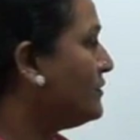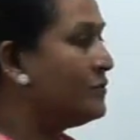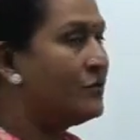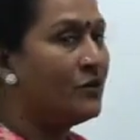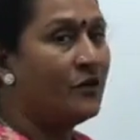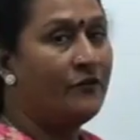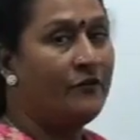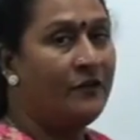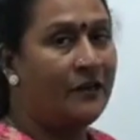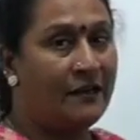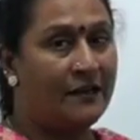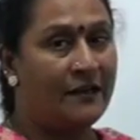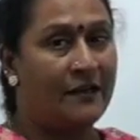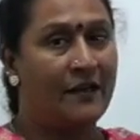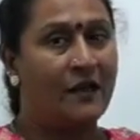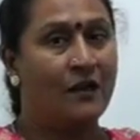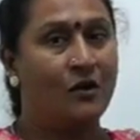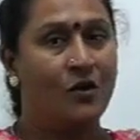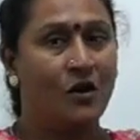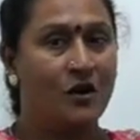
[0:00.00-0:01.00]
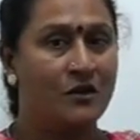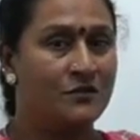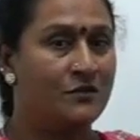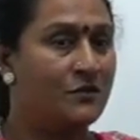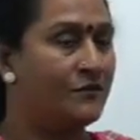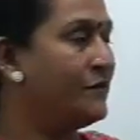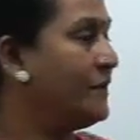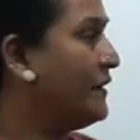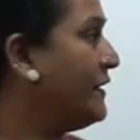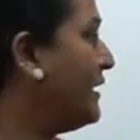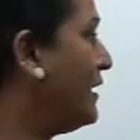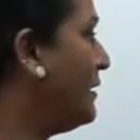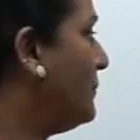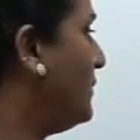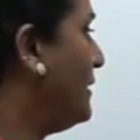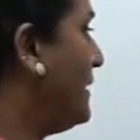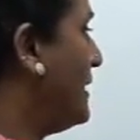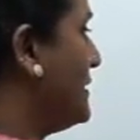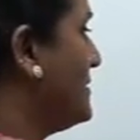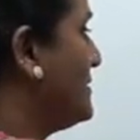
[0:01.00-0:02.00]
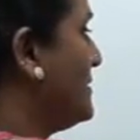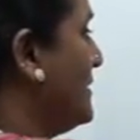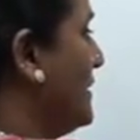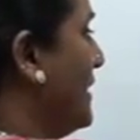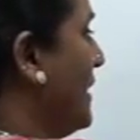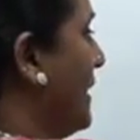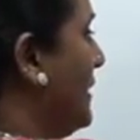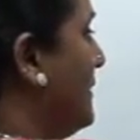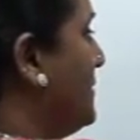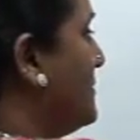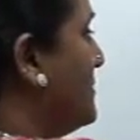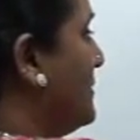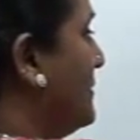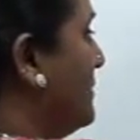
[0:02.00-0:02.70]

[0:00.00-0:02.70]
So we'll take cost of the table as X.